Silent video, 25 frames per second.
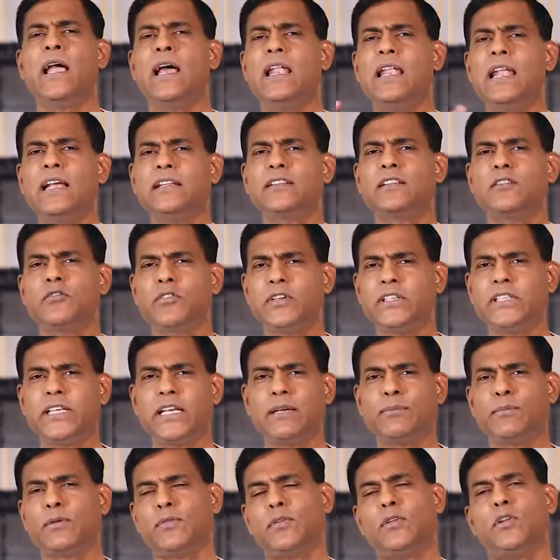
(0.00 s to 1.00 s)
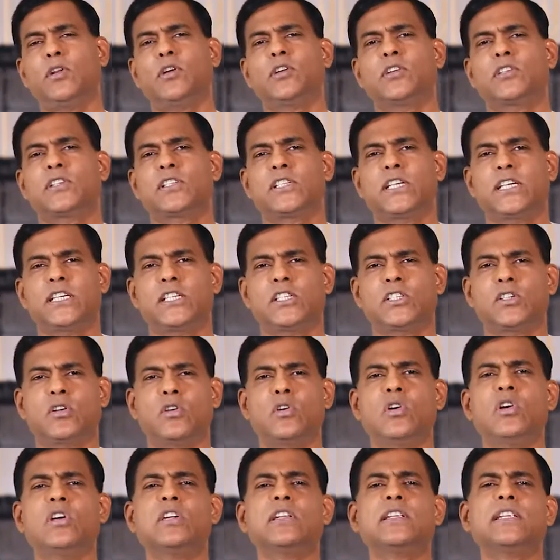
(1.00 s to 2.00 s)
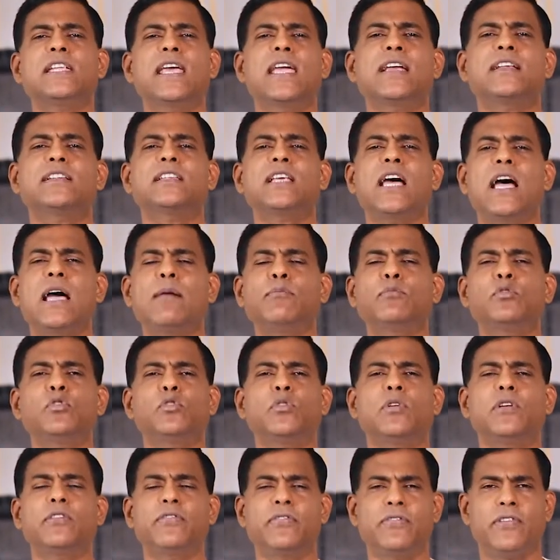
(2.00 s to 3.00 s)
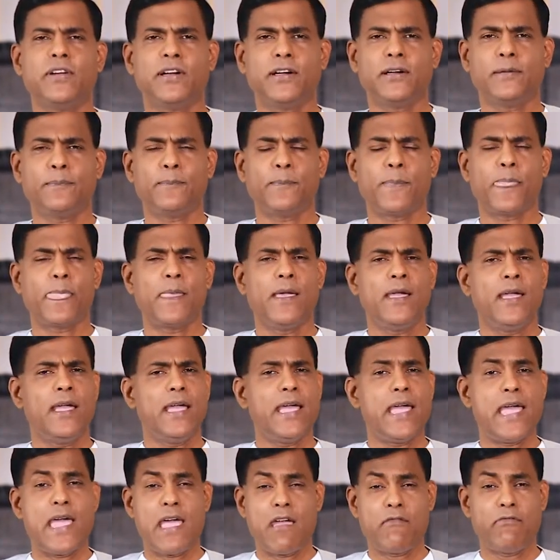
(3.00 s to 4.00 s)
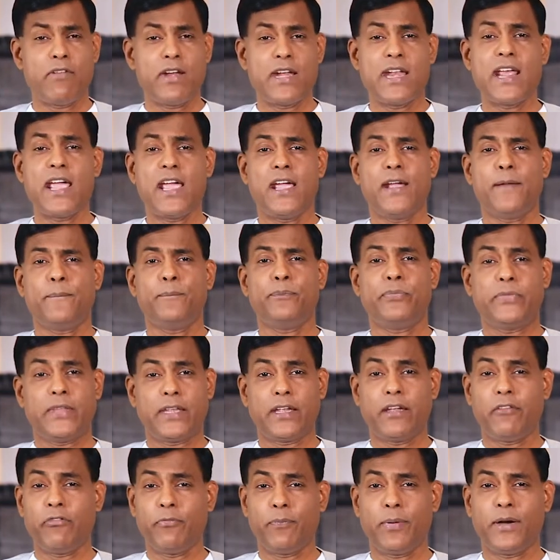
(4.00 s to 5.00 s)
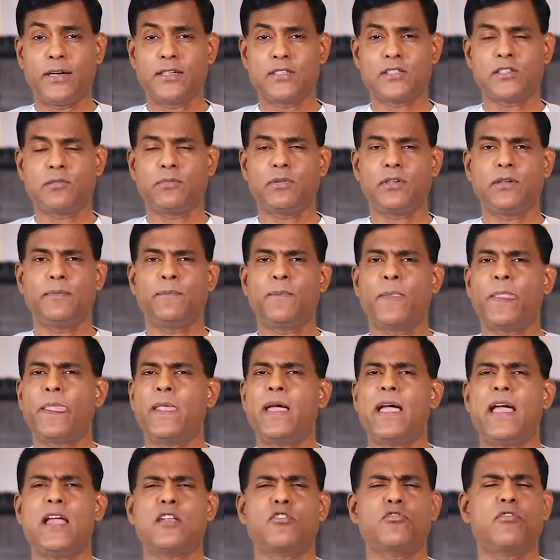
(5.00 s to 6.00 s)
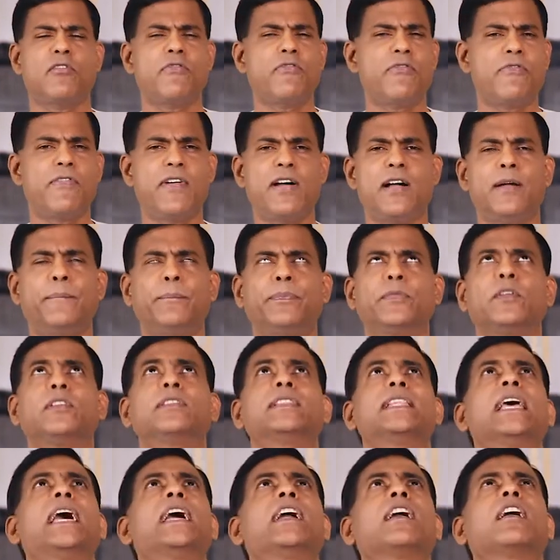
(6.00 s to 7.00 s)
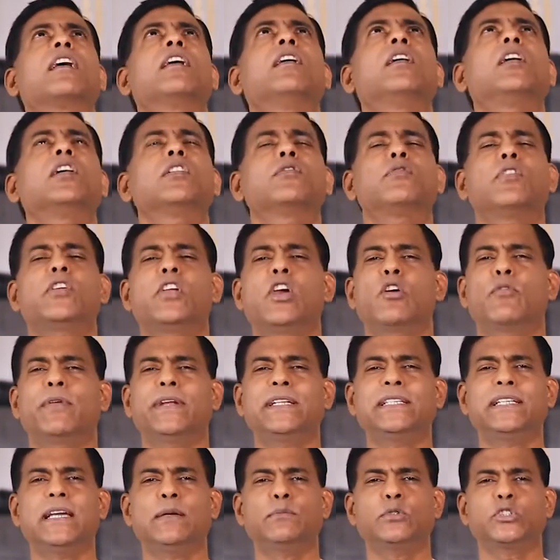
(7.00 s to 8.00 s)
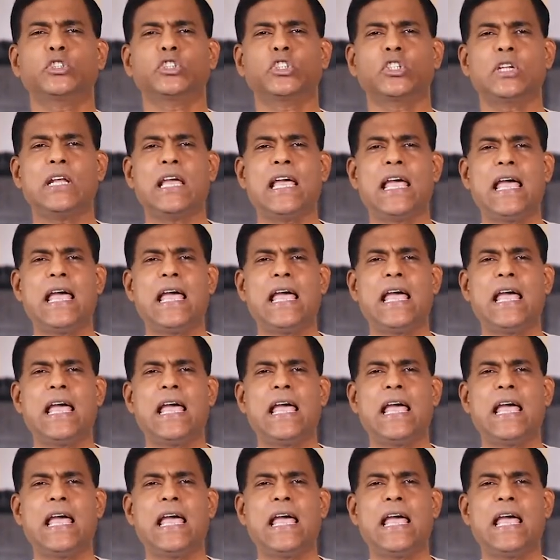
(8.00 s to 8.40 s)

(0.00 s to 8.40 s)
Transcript: Let the Redeemer of the Lord say so. Take time to affirm every day, if possible, to affirm, to thank God for your redemption,